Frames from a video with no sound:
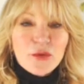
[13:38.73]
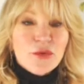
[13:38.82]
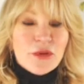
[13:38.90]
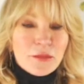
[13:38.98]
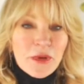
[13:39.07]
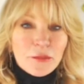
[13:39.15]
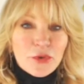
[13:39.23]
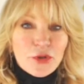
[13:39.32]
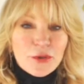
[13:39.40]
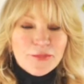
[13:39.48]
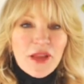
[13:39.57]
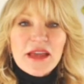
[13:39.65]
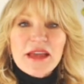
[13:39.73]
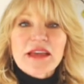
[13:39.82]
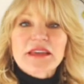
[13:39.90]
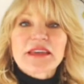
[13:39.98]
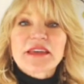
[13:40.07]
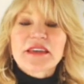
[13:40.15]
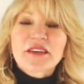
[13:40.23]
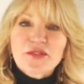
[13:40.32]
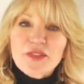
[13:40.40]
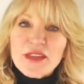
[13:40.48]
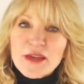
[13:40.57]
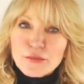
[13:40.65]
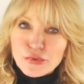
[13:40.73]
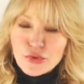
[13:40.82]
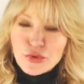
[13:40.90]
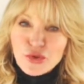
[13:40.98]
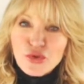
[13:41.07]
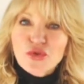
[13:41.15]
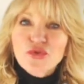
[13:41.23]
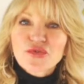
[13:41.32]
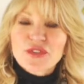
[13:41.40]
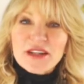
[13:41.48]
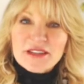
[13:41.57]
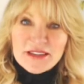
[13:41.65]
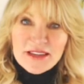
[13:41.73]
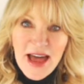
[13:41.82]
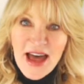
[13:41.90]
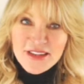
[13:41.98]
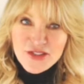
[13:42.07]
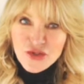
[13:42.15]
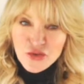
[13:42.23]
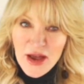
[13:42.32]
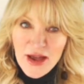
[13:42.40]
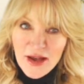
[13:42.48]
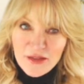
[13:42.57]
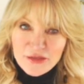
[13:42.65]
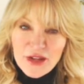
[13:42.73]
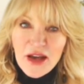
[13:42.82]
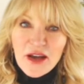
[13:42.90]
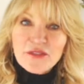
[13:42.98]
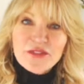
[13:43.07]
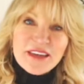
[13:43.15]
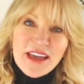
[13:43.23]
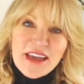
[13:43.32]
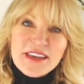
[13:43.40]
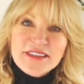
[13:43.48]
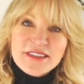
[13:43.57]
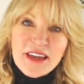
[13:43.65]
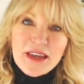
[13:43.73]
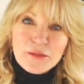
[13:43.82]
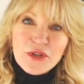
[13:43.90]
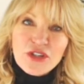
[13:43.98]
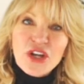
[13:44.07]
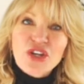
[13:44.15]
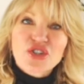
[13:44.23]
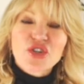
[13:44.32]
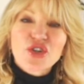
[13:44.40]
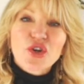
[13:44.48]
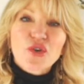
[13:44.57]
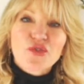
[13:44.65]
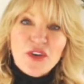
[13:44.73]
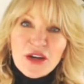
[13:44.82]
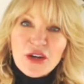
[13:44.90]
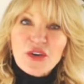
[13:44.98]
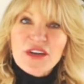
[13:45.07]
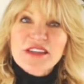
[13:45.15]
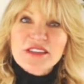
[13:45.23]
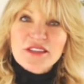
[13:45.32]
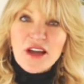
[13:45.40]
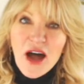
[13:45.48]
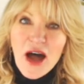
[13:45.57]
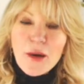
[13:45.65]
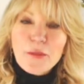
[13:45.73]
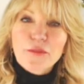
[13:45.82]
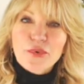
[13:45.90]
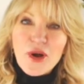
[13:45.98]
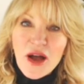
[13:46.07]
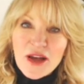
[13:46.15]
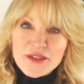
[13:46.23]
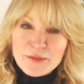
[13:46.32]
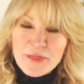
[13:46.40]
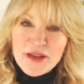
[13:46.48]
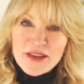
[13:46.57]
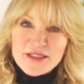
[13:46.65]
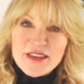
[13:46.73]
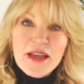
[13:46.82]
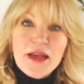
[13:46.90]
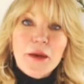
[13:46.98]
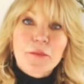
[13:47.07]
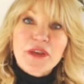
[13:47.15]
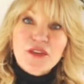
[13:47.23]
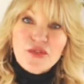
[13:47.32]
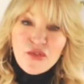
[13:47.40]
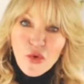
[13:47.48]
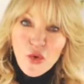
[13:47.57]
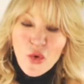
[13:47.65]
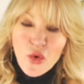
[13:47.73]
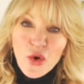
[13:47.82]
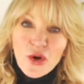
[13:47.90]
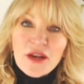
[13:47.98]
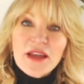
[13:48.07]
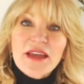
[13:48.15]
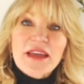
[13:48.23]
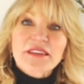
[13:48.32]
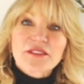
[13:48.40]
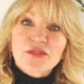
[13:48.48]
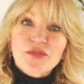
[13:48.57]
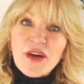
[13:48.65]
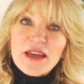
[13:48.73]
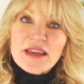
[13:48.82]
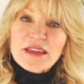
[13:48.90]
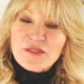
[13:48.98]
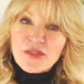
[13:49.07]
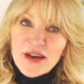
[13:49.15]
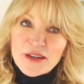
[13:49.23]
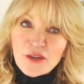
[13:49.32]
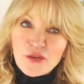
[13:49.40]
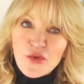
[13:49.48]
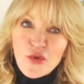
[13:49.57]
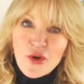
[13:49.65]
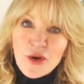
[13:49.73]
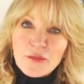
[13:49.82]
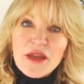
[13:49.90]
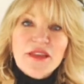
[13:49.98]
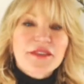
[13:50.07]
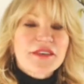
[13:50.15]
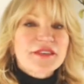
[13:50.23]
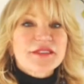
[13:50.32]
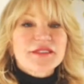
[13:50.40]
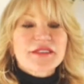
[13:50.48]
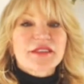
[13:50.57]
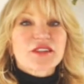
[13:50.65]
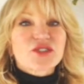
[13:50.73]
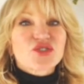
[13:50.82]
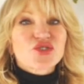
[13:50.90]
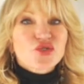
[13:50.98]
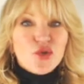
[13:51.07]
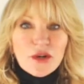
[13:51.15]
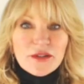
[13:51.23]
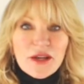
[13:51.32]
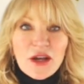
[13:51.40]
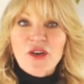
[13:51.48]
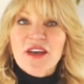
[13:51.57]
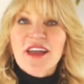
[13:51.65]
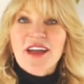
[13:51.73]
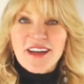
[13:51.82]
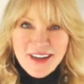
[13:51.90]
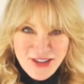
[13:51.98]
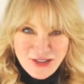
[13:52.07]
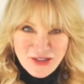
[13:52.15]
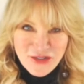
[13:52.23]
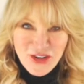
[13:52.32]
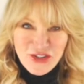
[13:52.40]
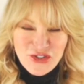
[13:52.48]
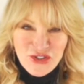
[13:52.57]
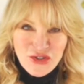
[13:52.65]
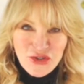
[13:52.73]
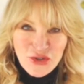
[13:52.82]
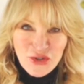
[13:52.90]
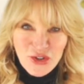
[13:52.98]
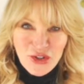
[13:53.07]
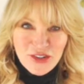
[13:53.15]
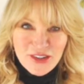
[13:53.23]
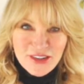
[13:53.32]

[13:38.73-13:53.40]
Remember, give the approved last draft of the case statement to your very top prospects before it's in final form. This is an extraordinary cultivation tool.